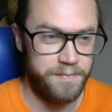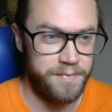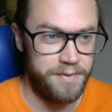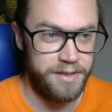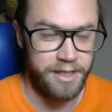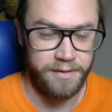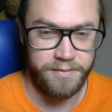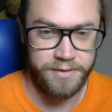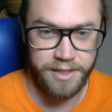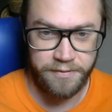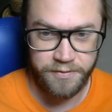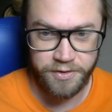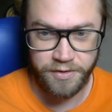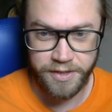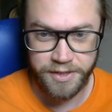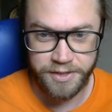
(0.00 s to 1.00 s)
Yeah, there's
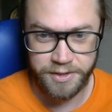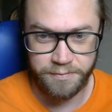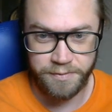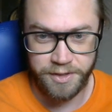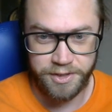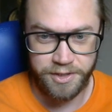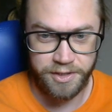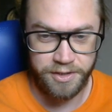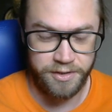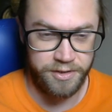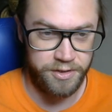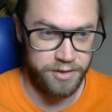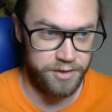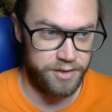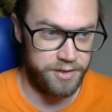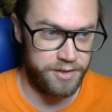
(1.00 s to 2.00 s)
ftrace, which you can
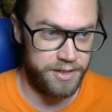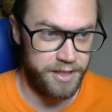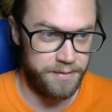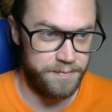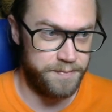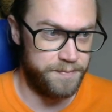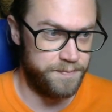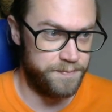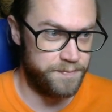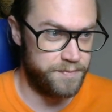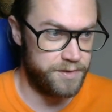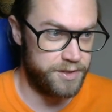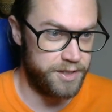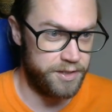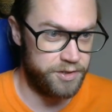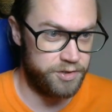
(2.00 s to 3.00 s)
just
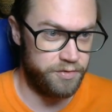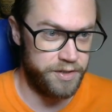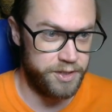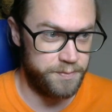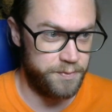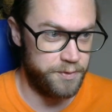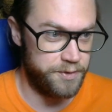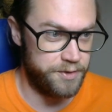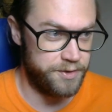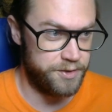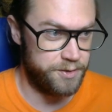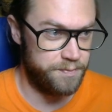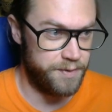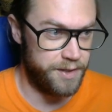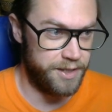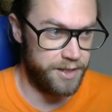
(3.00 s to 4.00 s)
set trace points
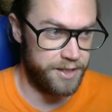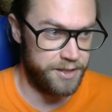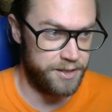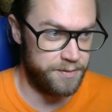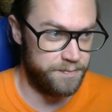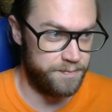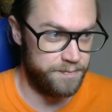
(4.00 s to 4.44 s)
by